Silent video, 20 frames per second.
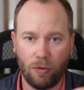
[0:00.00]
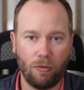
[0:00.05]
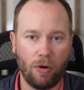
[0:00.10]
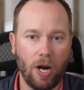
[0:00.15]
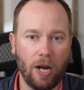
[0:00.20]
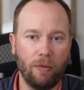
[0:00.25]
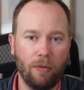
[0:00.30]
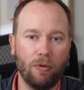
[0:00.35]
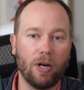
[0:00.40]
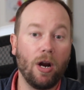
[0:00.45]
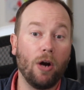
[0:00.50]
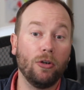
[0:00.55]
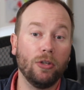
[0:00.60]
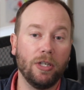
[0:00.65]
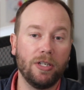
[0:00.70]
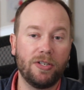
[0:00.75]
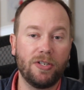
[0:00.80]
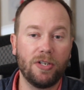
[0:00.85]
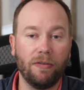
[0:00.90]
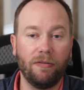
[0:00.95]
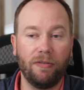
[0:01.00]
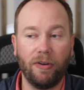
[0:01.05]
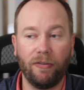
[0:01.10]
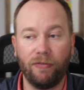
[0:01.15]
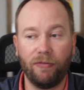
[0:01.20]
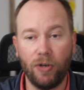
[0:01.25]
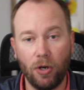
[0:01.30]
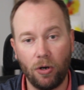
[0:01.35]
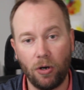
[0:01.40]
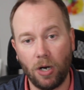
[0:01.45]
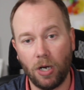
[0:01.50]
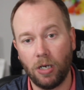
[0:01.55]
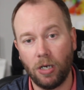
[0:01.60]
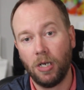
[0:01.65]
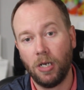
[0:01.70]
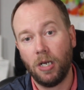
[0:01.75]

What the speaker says: right? Regardless of if you're a